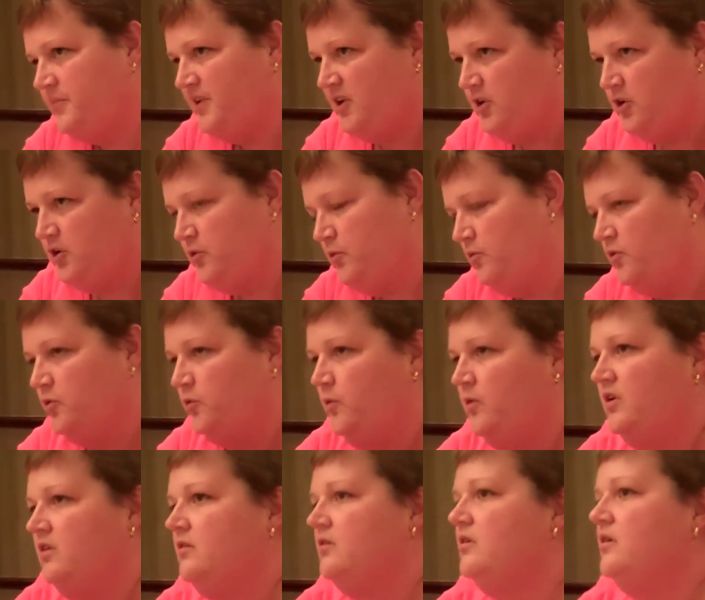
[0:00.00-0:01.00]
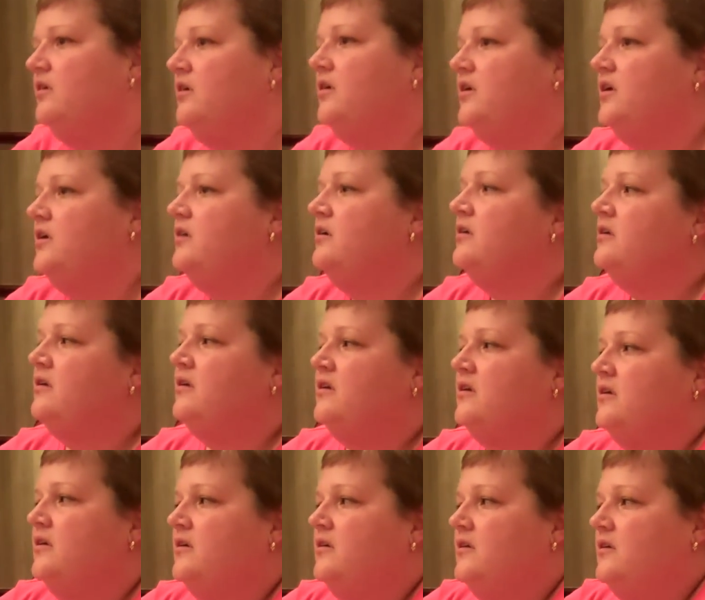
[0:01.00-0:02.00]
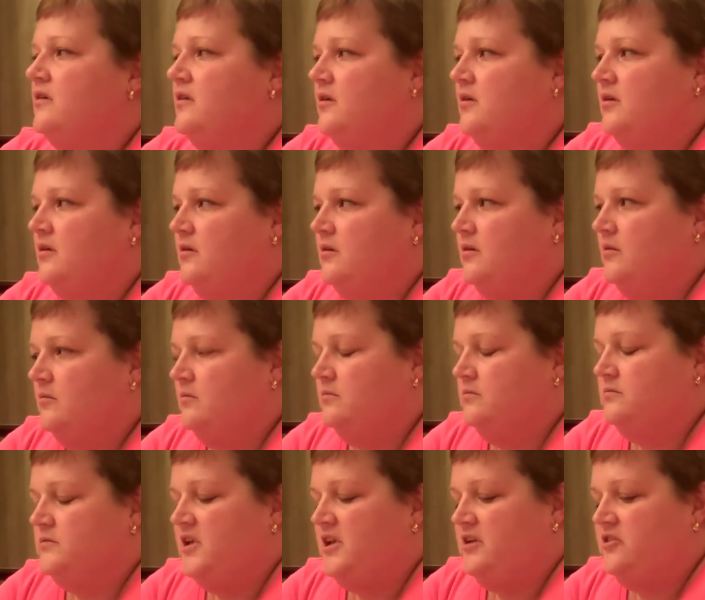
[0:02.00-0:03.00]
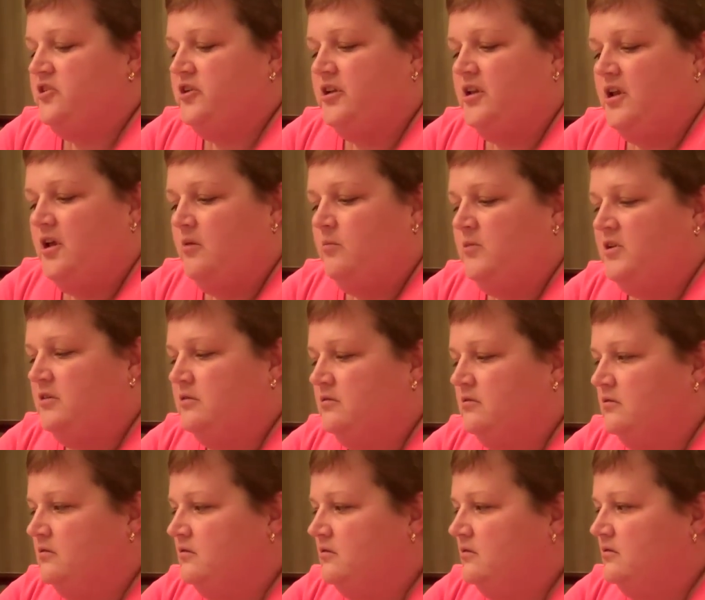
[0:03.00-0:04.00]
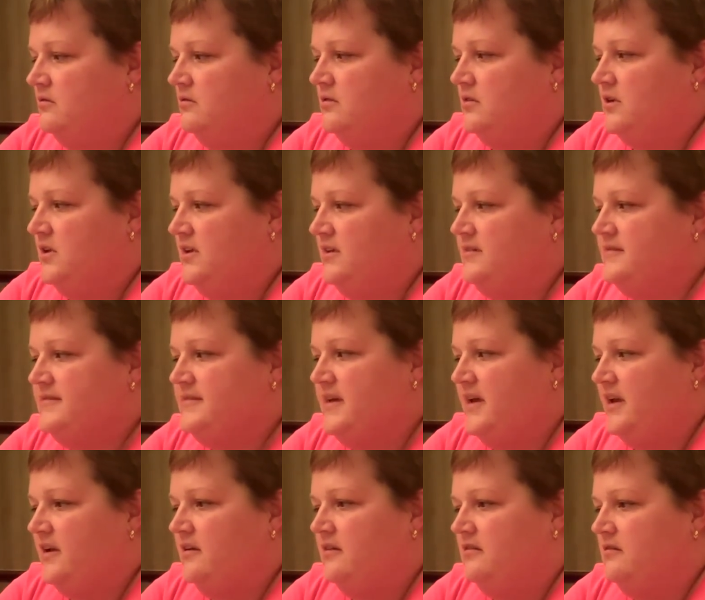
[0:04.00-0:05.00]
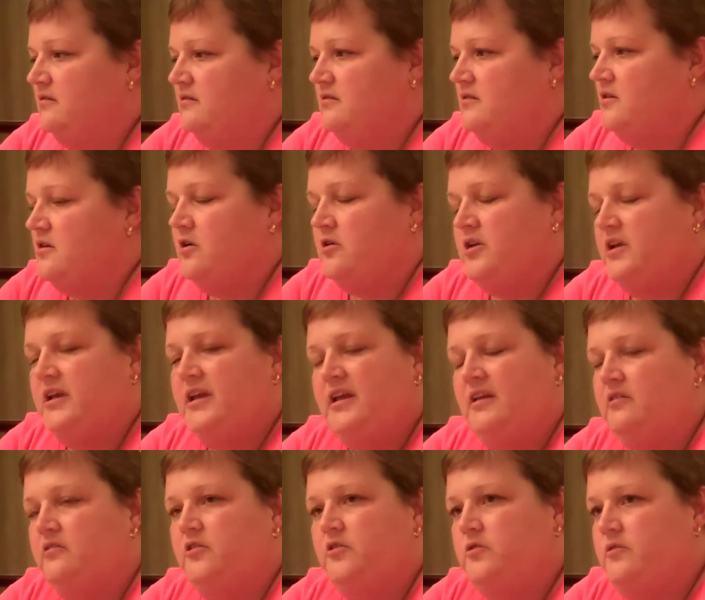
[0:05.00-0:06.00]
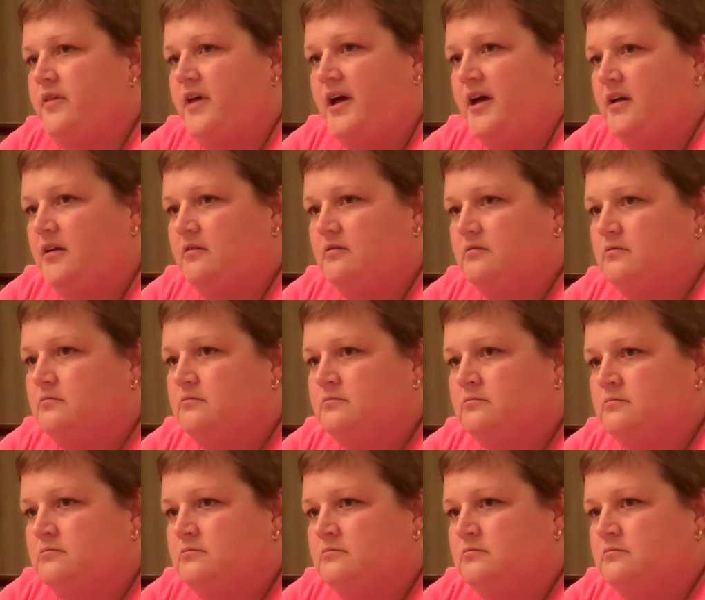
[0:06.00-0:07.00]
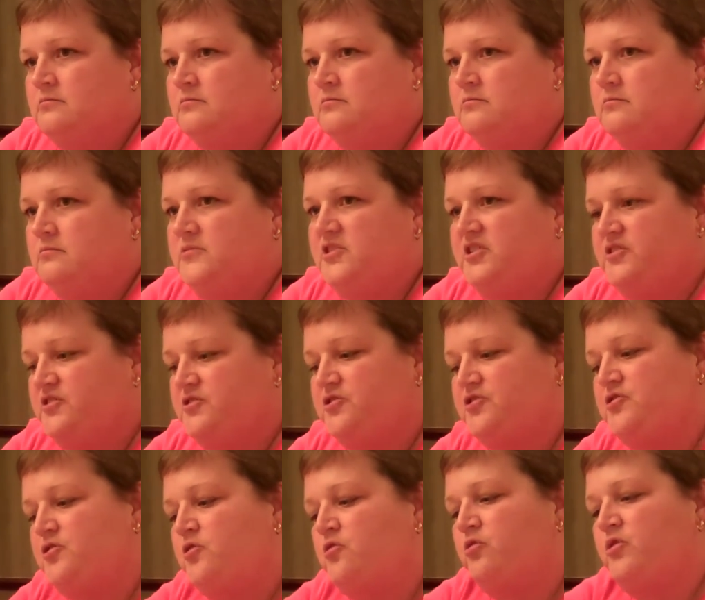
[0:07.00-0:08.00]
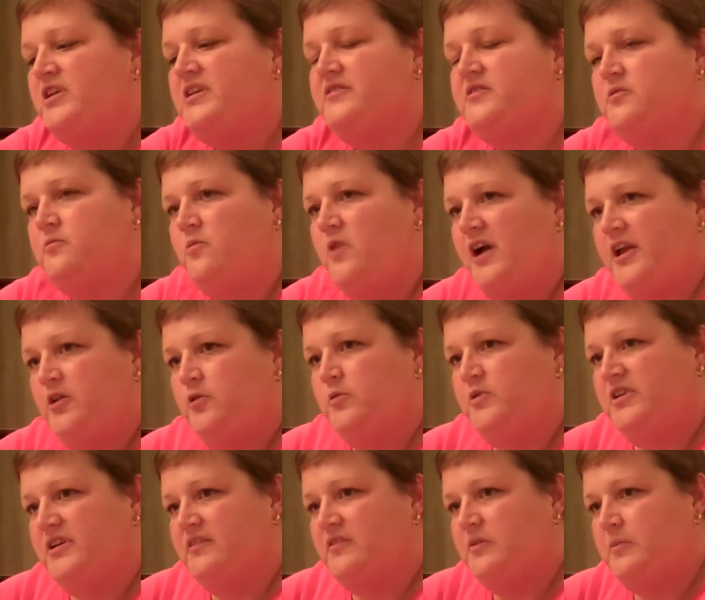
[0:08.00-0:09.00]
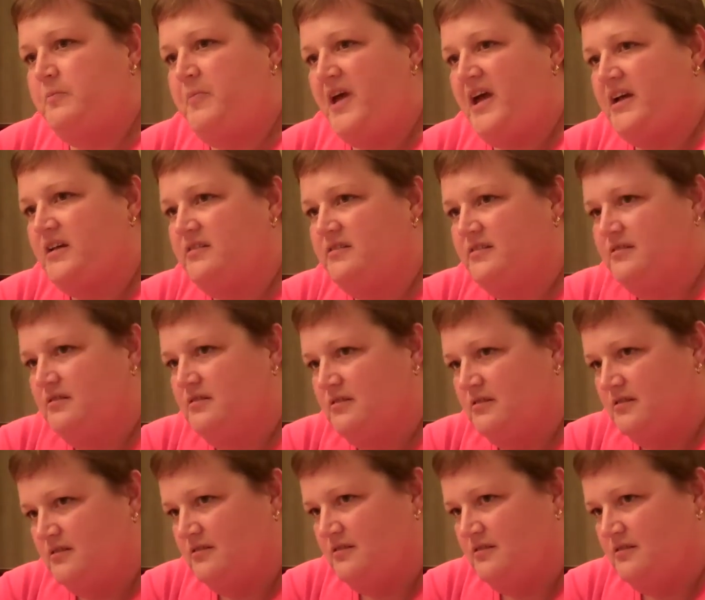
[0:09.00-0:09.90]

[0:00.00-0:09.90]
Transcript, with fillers: big guru in uh, HLM. HLM, and he said, No, you can't do that. Because there's no reason why you would expect